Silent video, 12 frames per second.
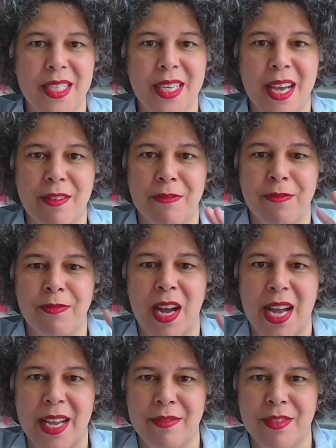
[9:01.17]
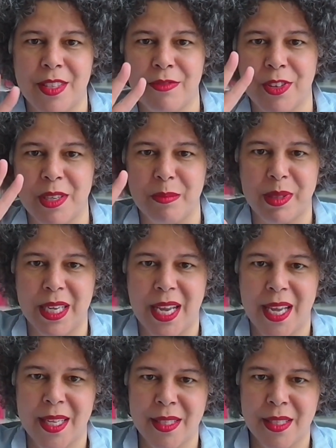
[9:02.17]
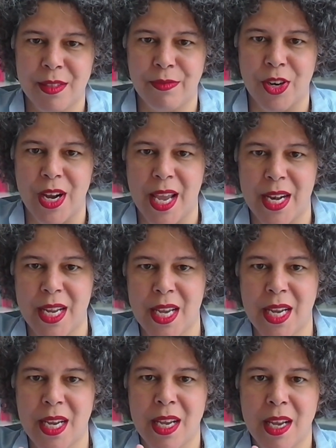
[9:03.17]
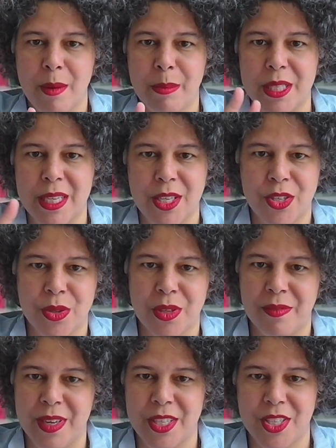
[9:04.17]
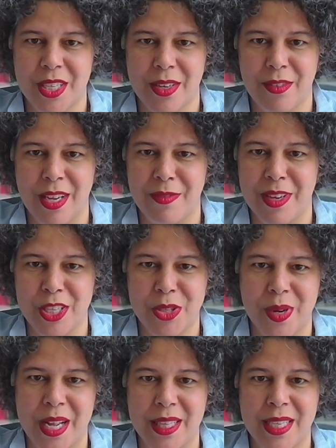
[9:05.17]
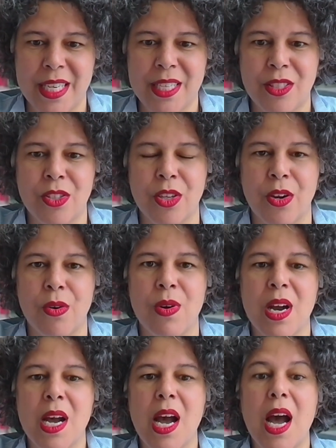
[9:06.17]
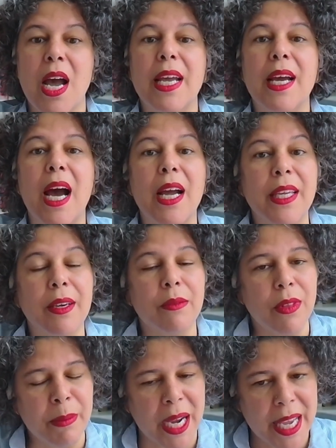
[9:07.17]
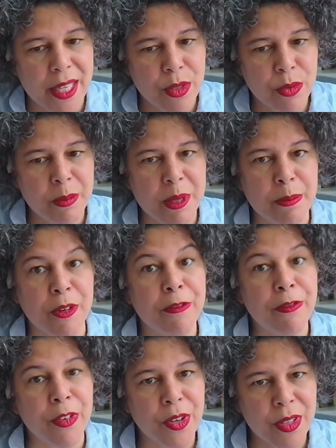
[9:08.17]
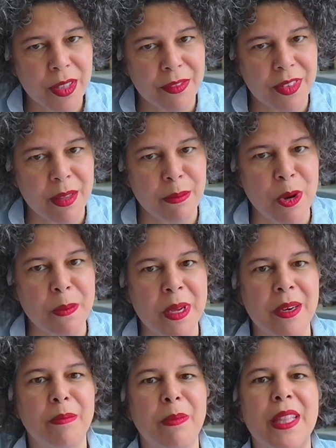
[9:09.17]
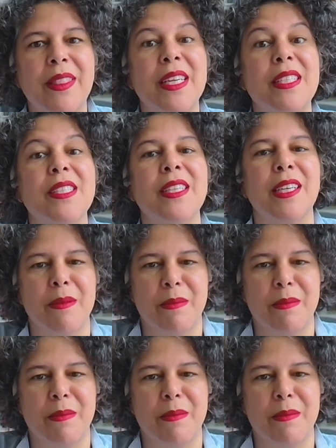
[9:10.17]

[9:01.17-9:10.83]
to have 5 different plans for any potential eventuality. So my answer would be prefer to live in the moment, but that doesn't come